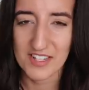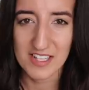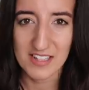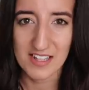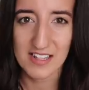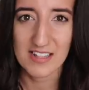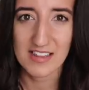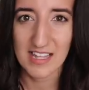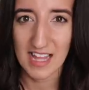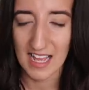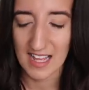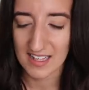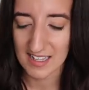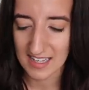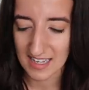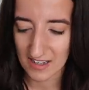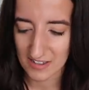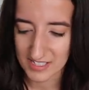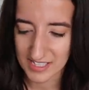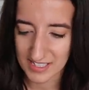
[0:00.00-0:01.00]
a click-clack
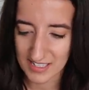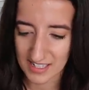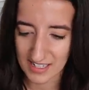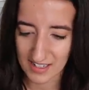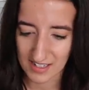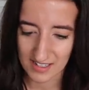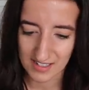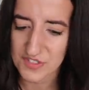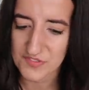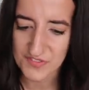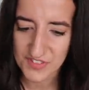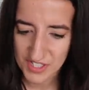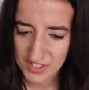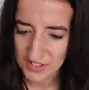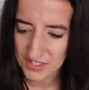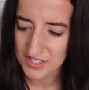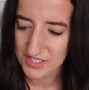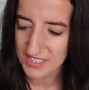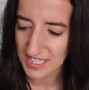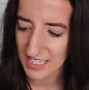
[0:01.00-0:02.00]
calculator. It
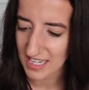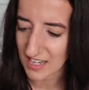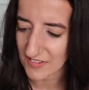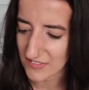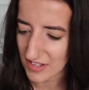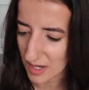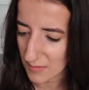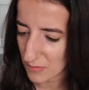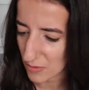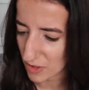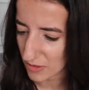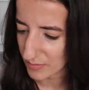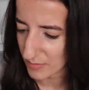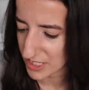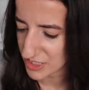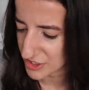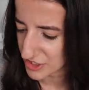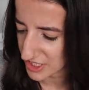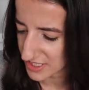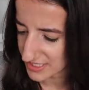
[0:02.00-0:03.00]
feels like I've got more of
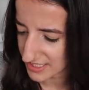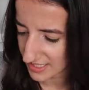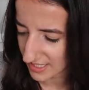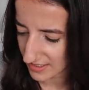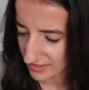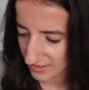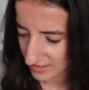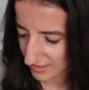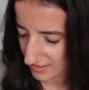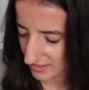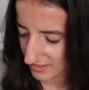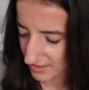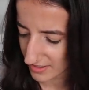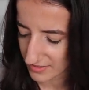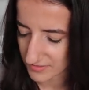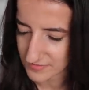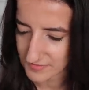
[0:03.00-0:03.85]
my shit together, I don't know.